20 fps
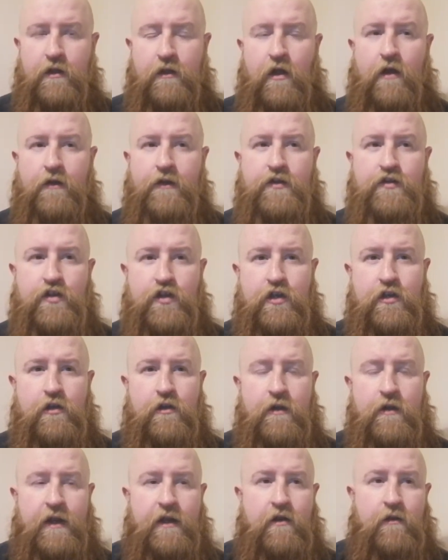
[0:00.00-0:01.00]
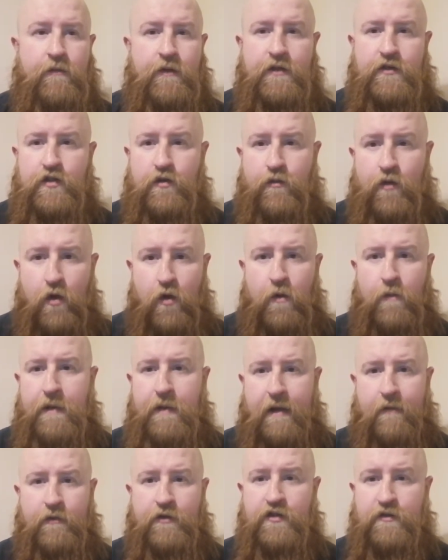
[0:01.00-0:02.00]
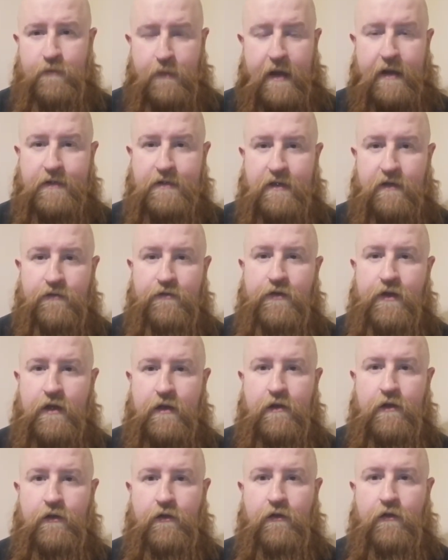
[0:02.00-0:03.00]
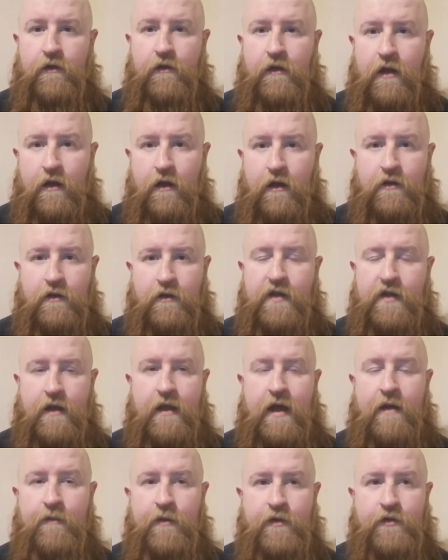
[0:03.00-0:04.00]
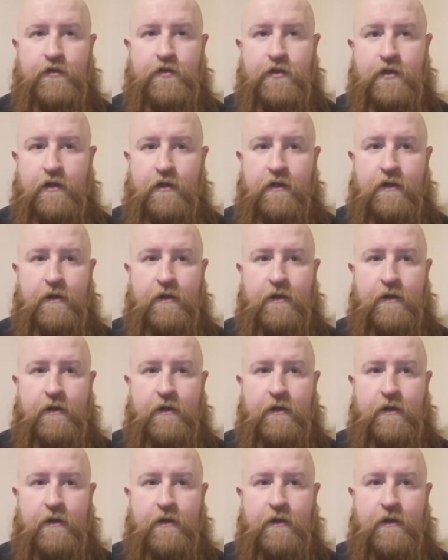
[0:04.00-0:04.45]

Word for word: a lot of these security companies are owned by respected figures. I'll say that much.